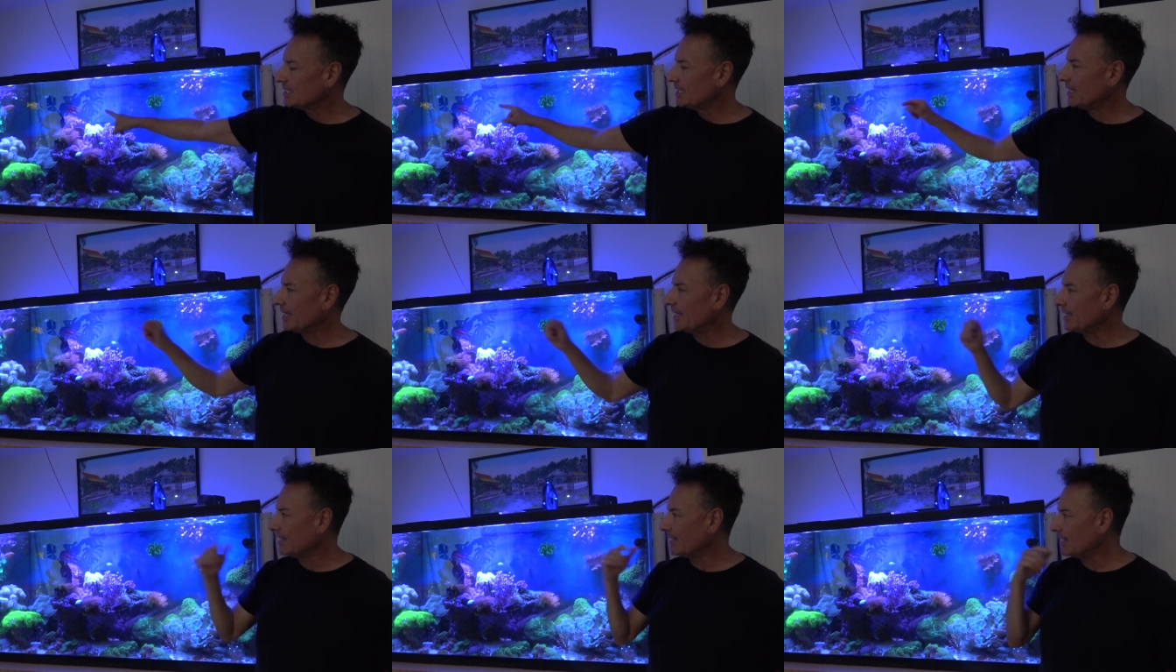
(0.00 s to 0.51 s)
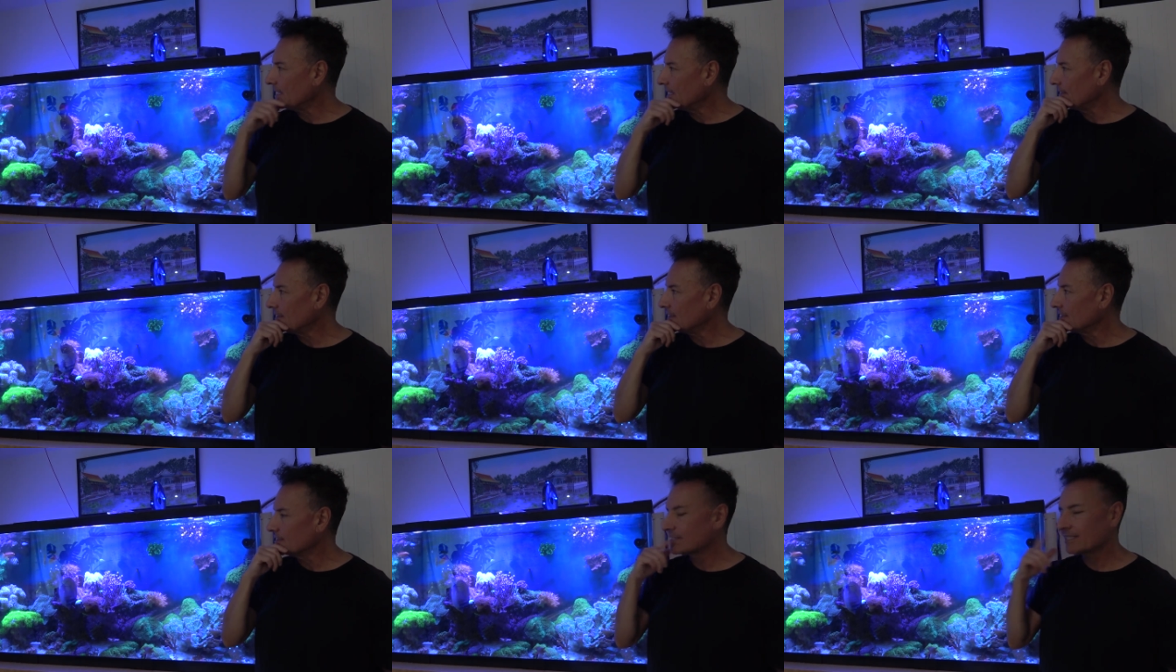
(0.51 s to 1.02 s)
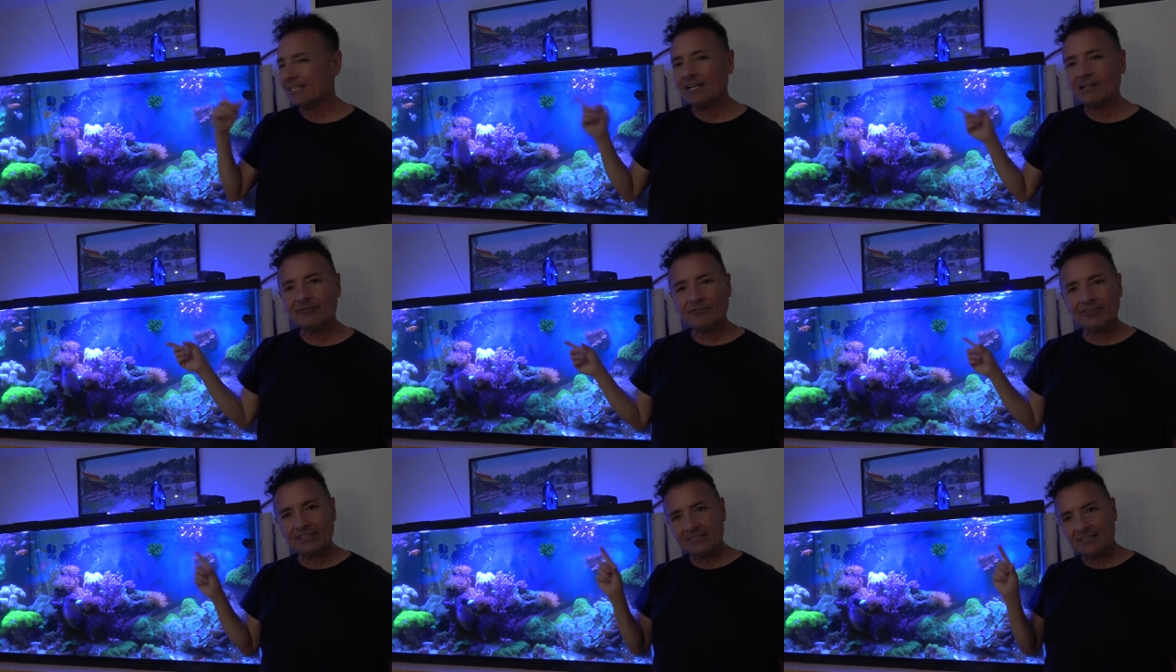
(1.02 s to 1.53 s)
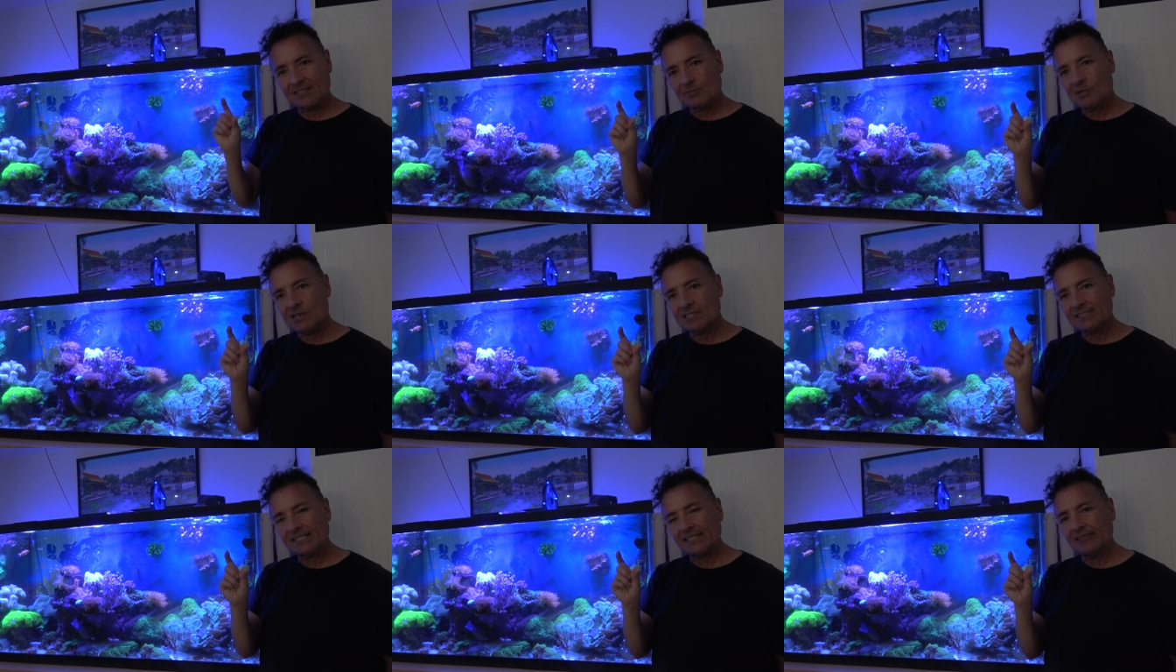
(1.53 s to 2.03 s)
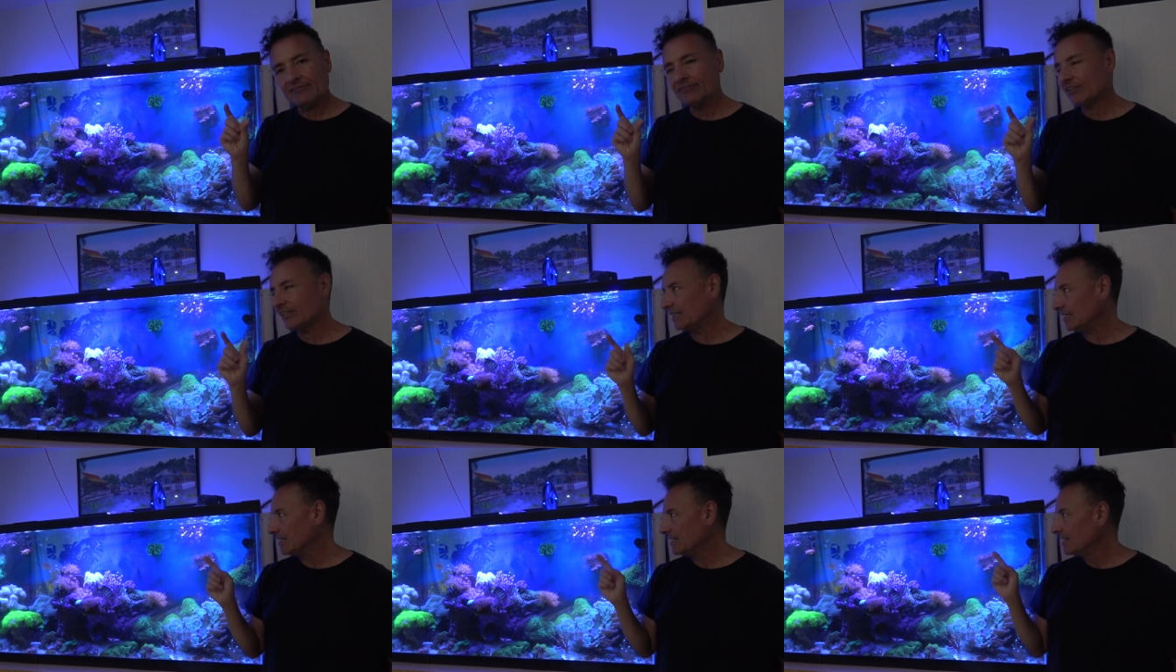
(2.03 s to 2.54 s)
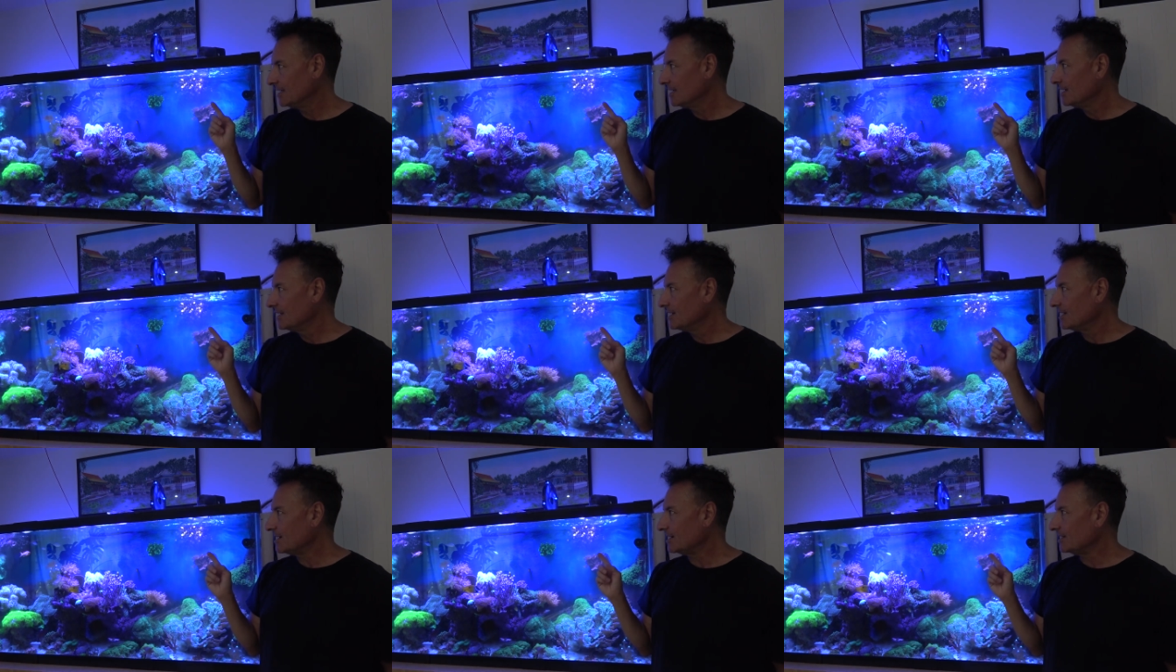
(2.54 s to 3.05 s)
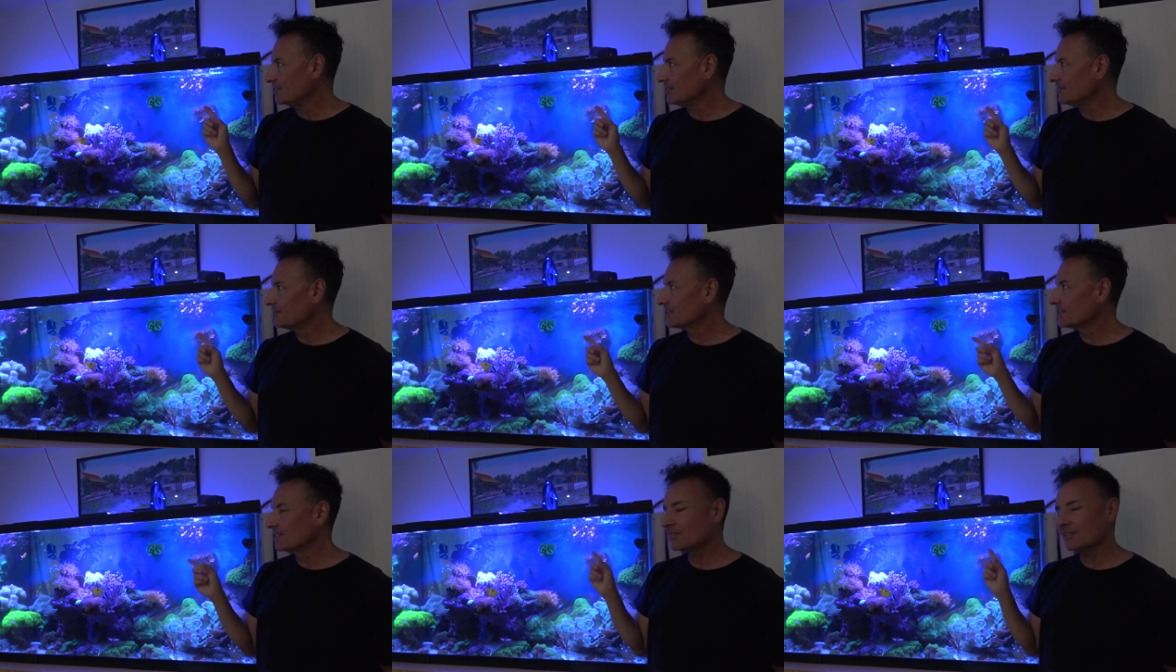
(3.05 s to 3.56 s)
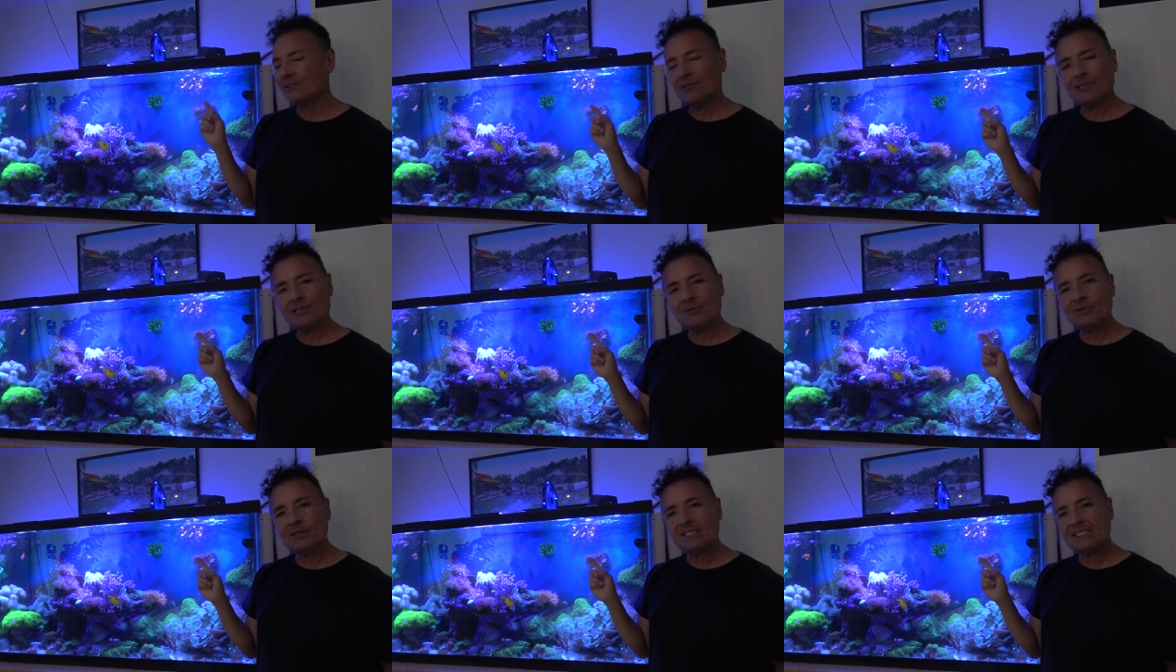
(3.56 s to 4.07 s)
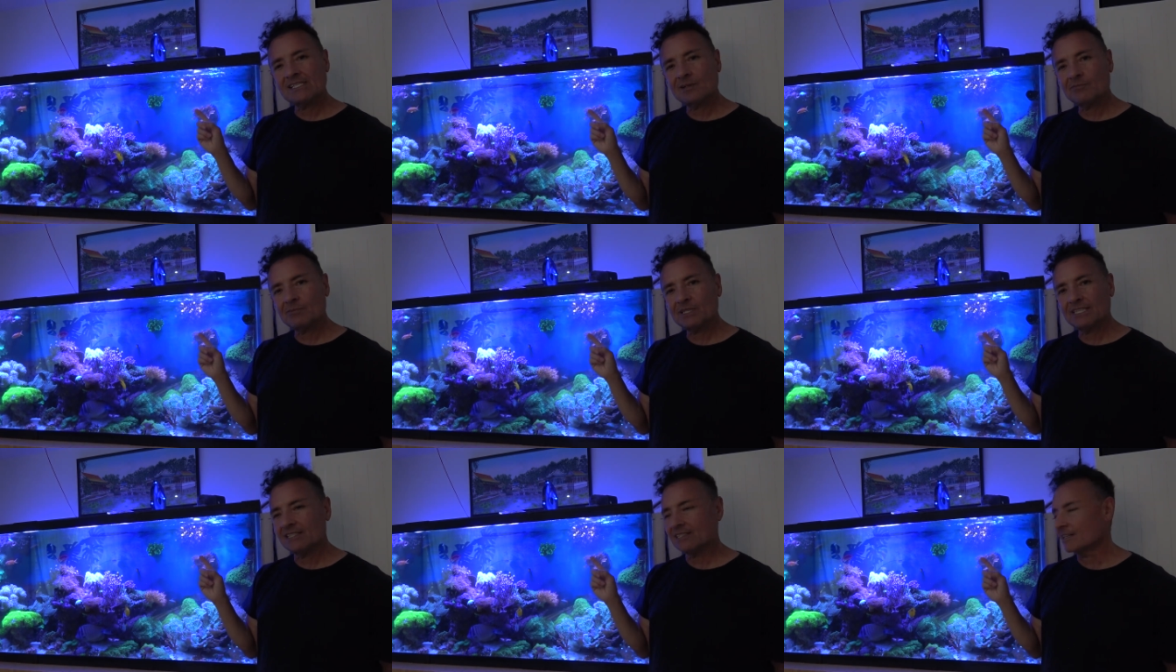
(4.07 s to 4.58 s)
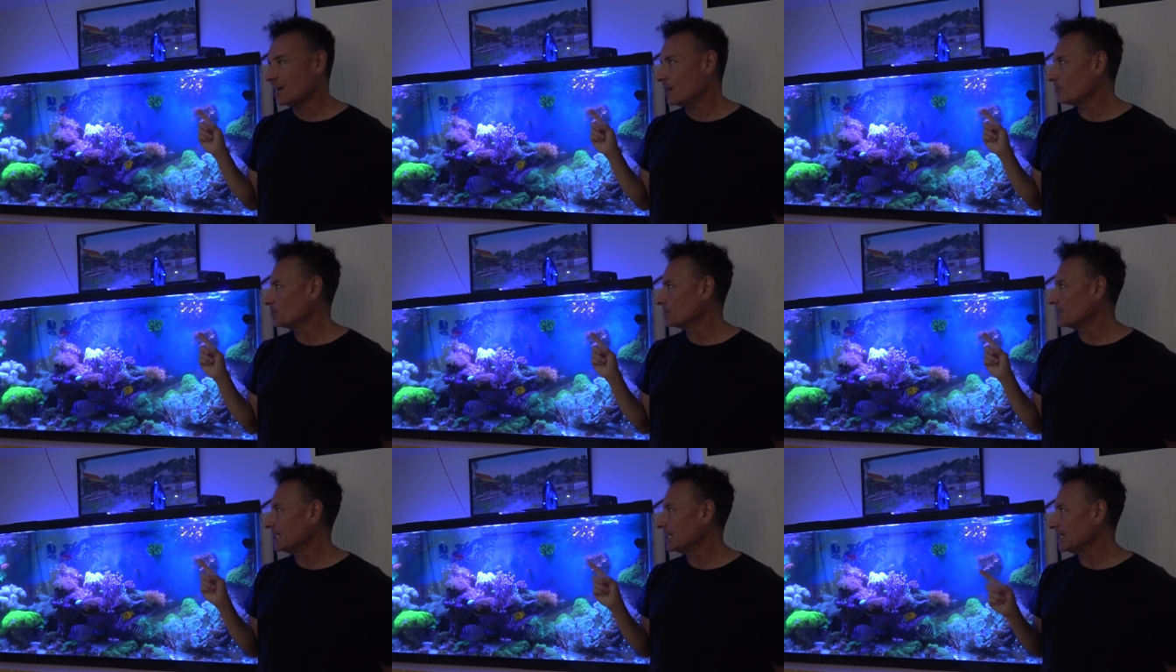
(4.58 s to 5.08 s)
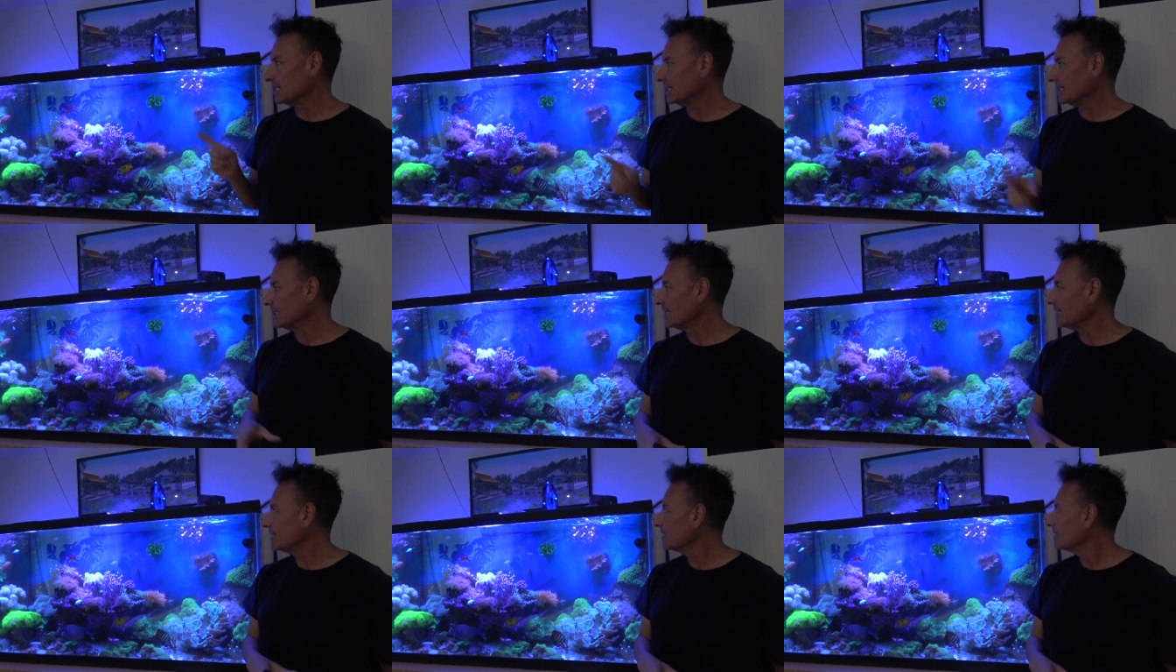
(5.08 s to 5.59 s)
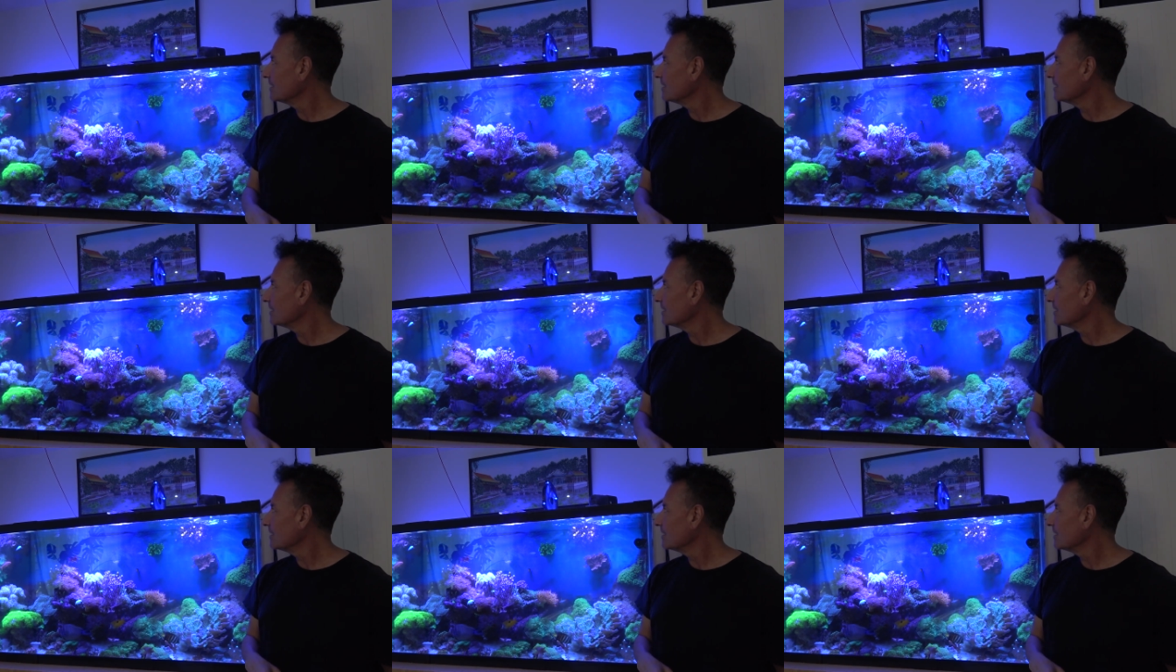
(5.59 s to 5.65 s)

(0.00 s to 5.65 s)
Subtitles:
and sailfin, the small sailfin, are usually the only ones up at the top getting it.